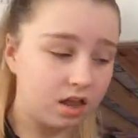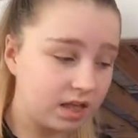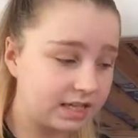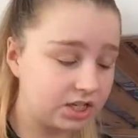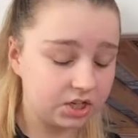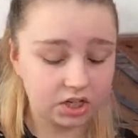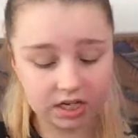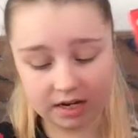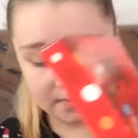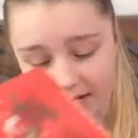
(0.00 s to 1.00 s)
this is just
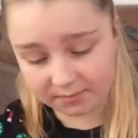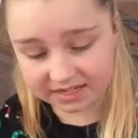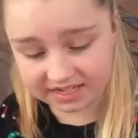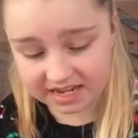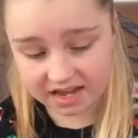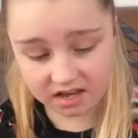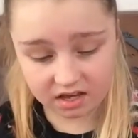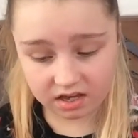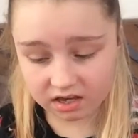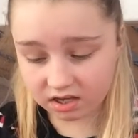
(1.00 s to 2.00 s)
gonna make me
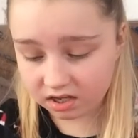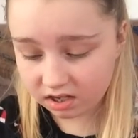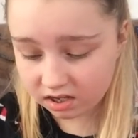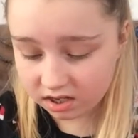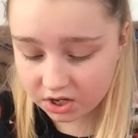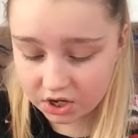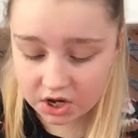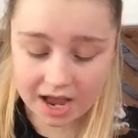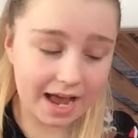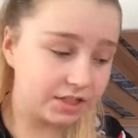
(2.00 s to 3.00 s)
sick.
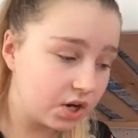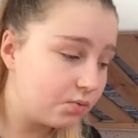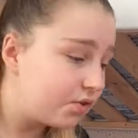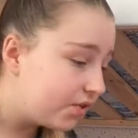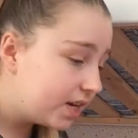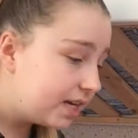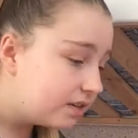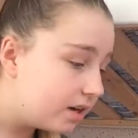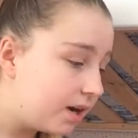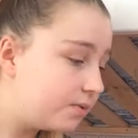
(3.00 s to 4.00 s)
And don't worry,
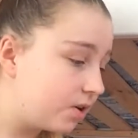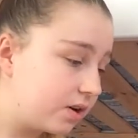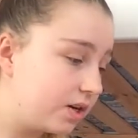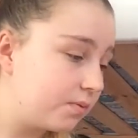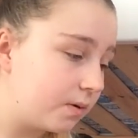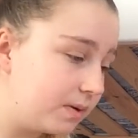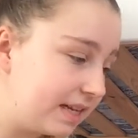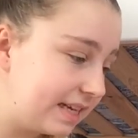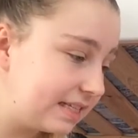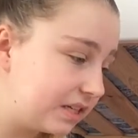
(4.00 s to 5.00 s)
I'm not gonna
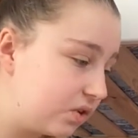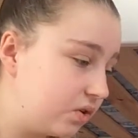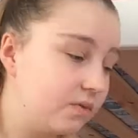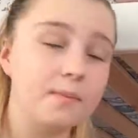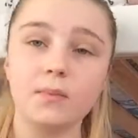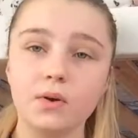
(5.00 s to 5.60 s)
probably eat it all. I'm